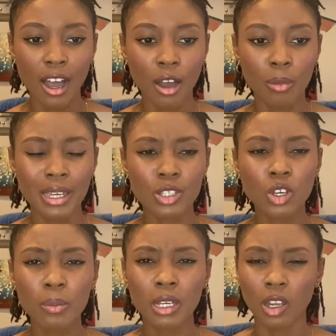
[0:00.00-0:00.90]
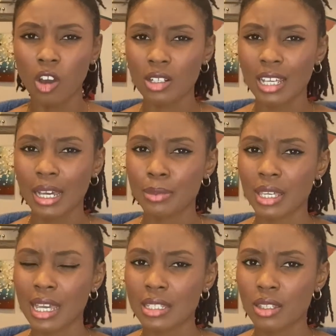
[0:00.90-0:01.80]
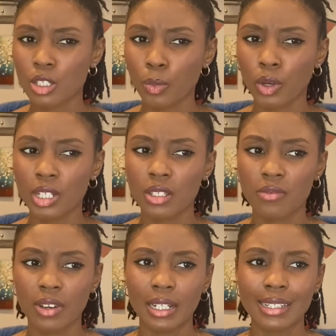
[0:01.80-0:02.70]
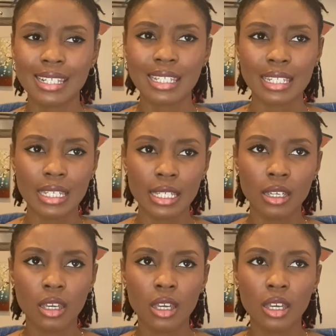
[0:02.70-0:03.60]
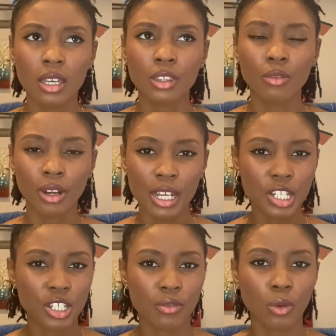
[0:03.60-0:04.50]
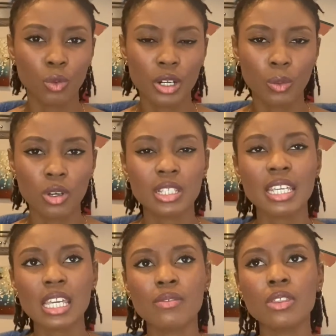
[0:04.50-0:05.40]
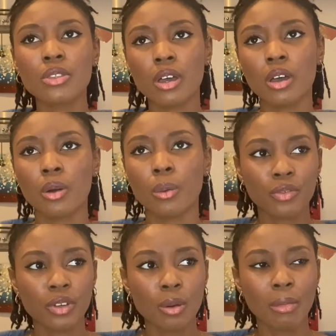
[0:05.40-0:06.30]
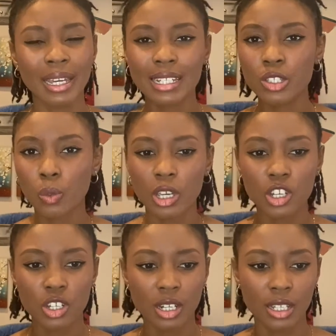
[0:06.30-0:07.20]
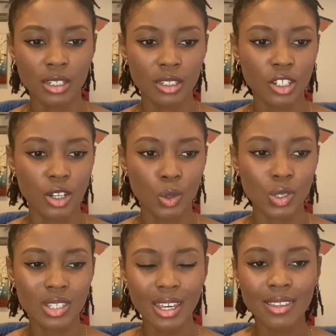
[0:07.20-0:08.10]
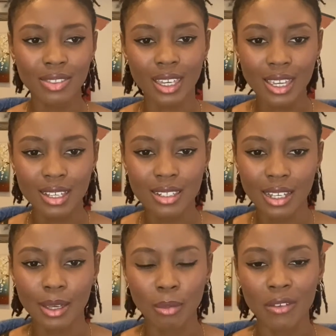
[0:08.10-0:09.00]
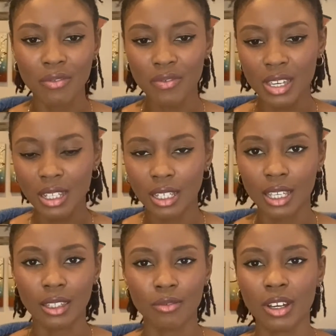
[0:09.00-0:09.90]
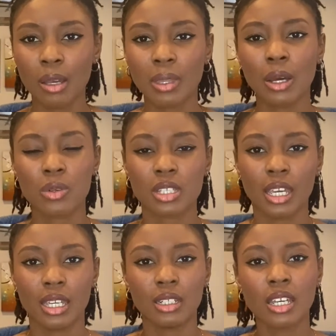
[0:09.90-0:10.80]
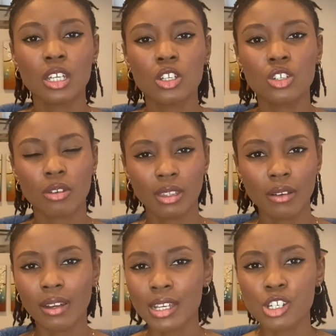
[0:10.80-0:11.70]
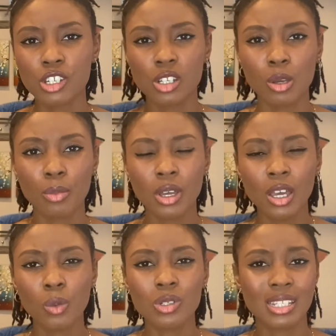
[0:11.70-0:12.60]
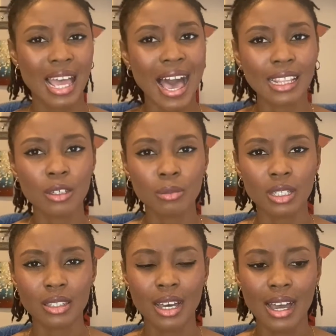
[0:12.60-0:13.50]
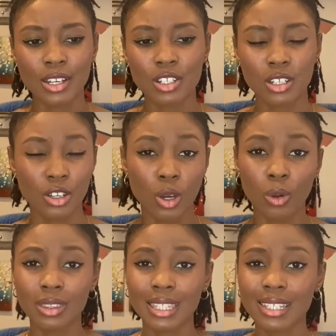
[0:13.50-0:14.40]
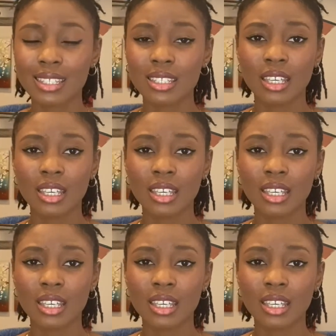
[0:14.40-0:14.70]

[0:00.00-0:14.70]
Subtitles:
It took me a long time to get to this point to finally see the relationship for what it was, even though my intuition and, you know, certain things like my feeling and the vibe that I was getting during that relationship was telling me that actually, you know what, this